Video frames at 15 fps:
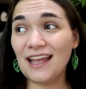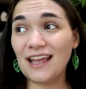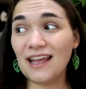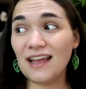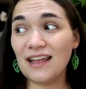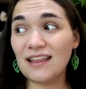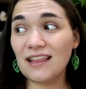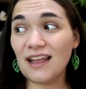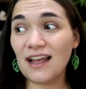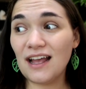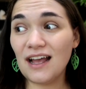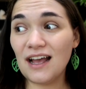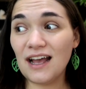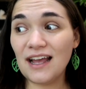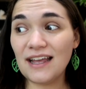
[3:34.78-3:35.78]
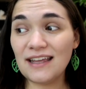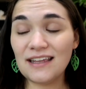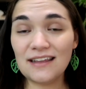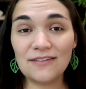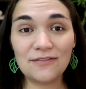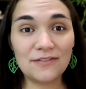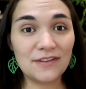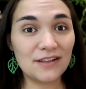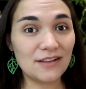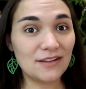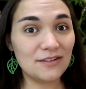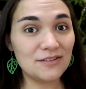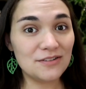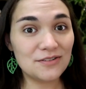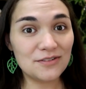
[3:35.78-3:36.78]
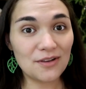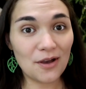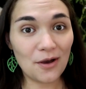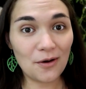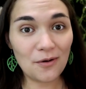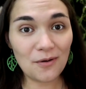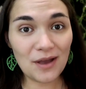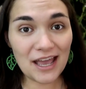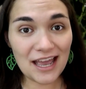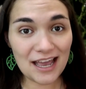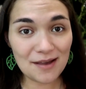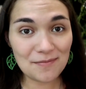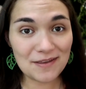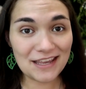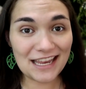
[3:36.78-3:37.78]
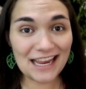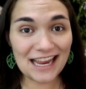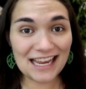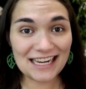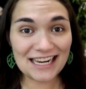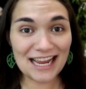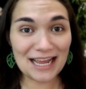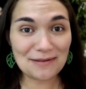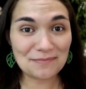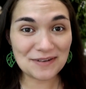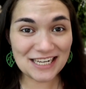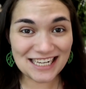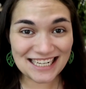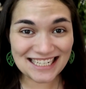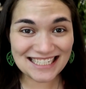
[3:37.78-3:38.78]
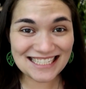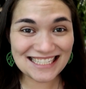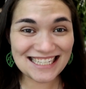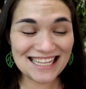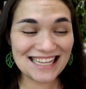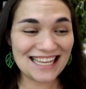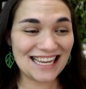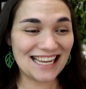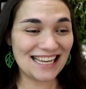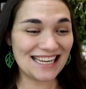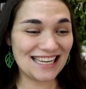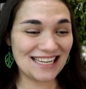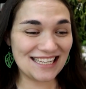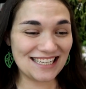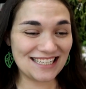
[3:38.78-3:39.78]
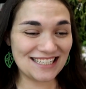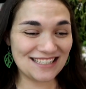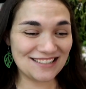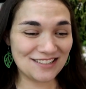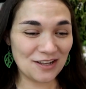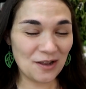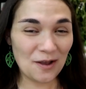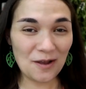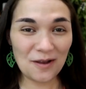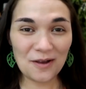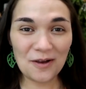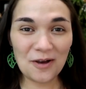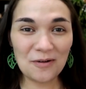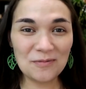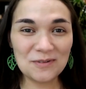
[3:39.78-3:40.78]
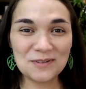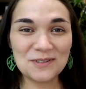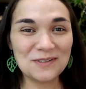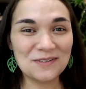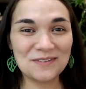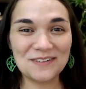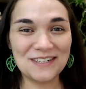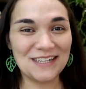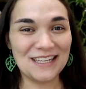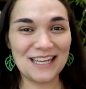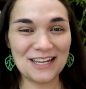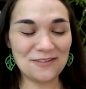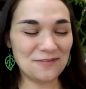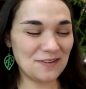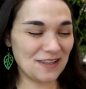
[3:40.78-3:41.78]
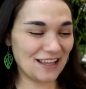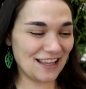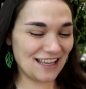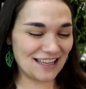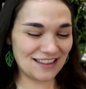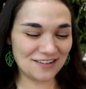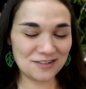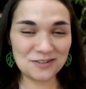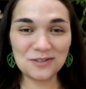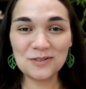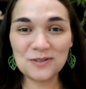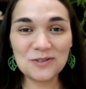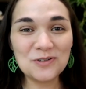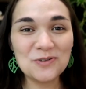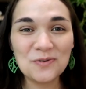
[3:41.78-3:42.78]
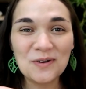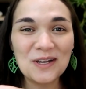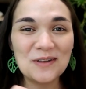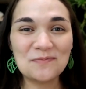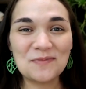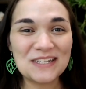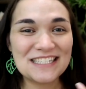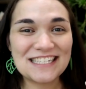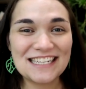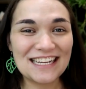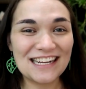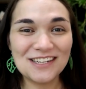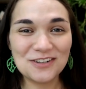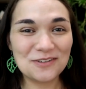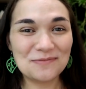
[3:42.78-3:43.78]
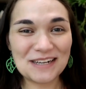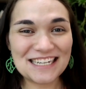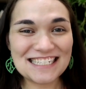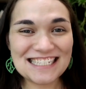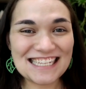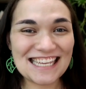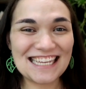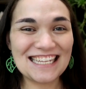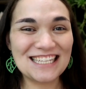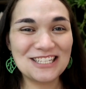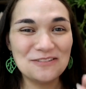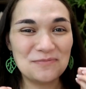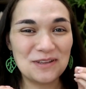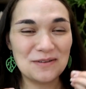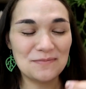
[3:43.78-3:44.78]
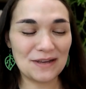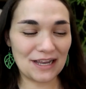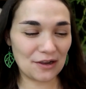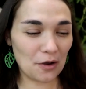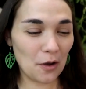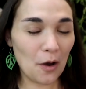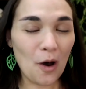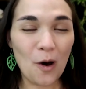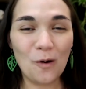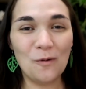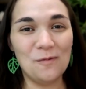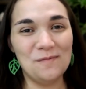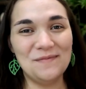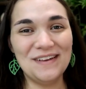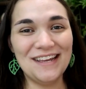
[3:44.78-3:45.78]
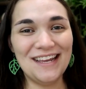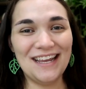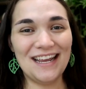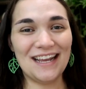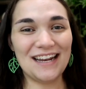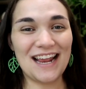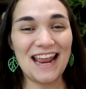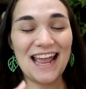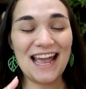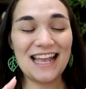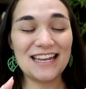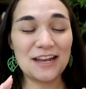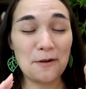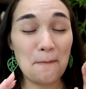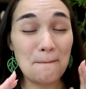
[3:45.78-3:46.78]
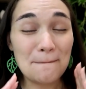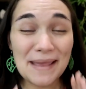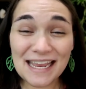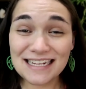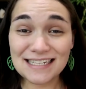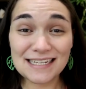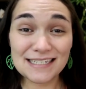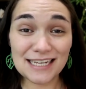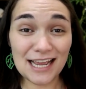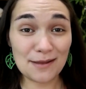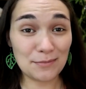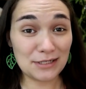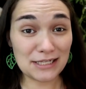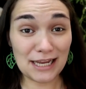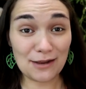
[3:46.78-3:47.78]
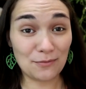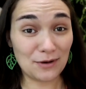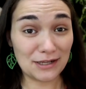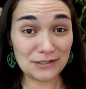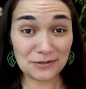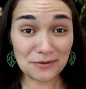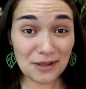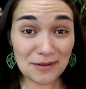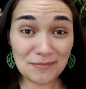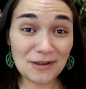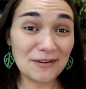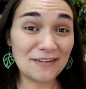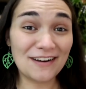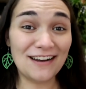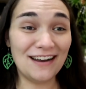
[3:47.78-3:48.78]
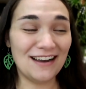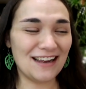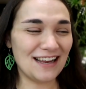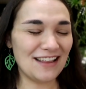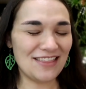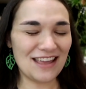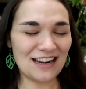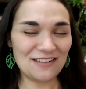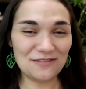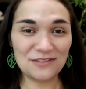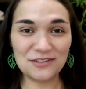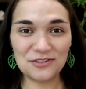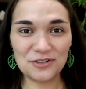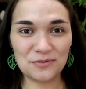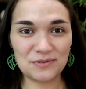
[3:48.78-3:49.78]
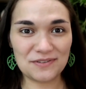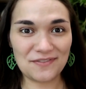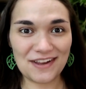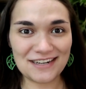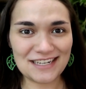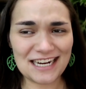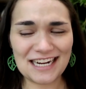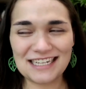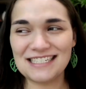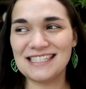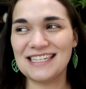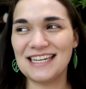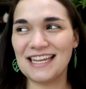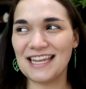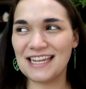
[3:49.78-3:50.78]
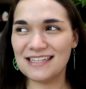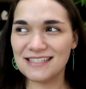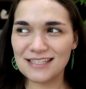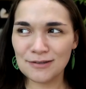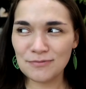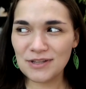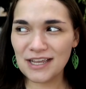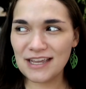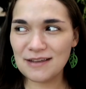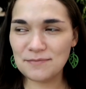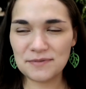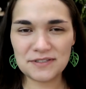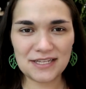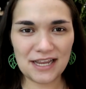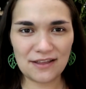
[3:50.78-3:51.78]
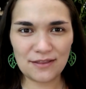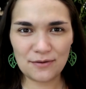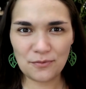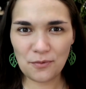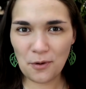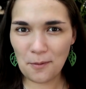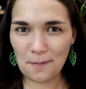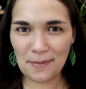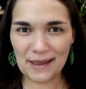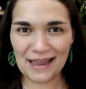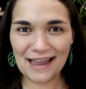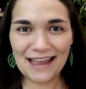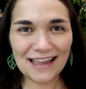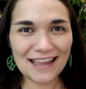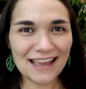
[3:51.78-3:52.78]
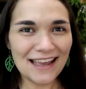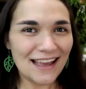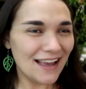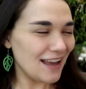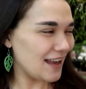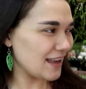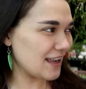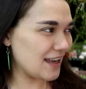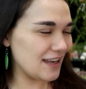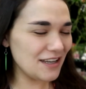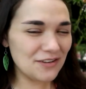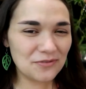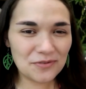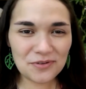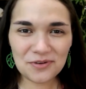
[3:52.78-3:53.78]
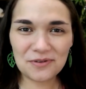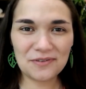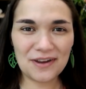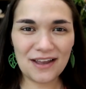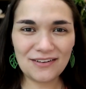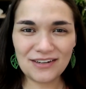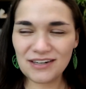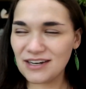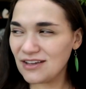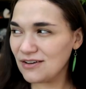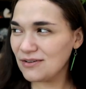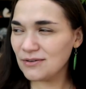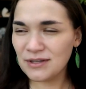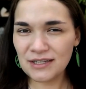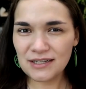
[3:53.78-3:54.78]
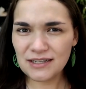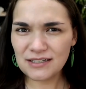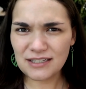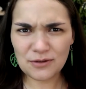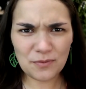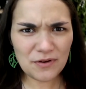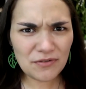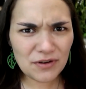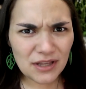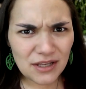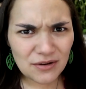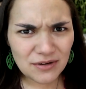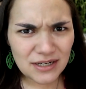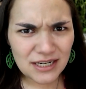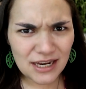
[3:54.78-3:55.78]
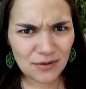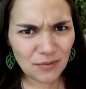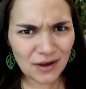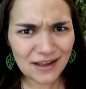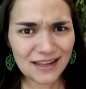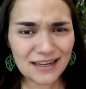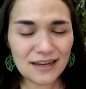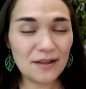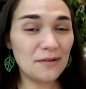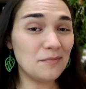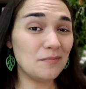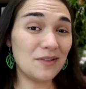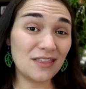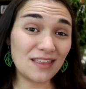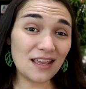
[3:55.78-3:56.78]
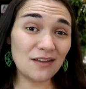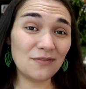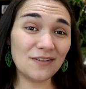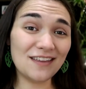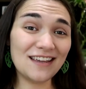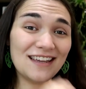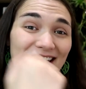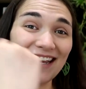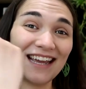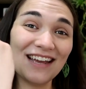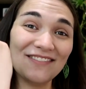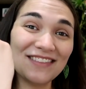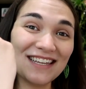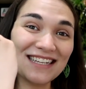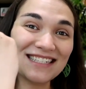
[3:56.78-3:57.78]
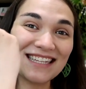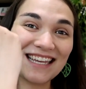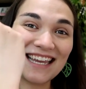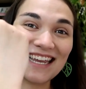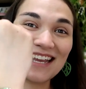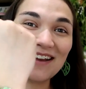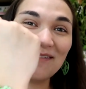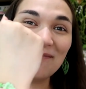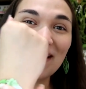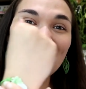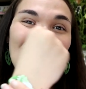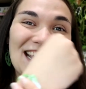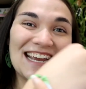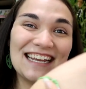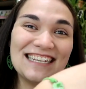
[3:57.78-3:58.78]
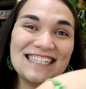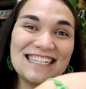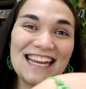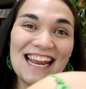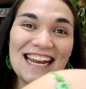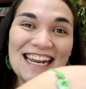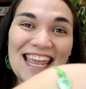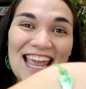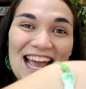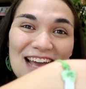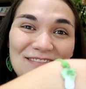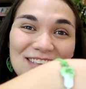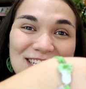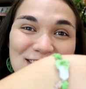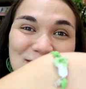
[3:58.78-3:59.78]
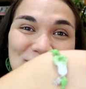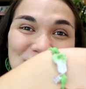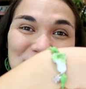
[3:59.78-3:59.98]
And I feel so happy and at peace that it is almost surreal. I feel like there's just joy buzzing under my skin to be back home. And I had an amazing time in Taiwan. Don't get me wrong, that adventure was fantastic. And sometimes now that we're back, I kind of look around and I go, did we really go to Taiwan? But thankfully I have things like my jade cabbage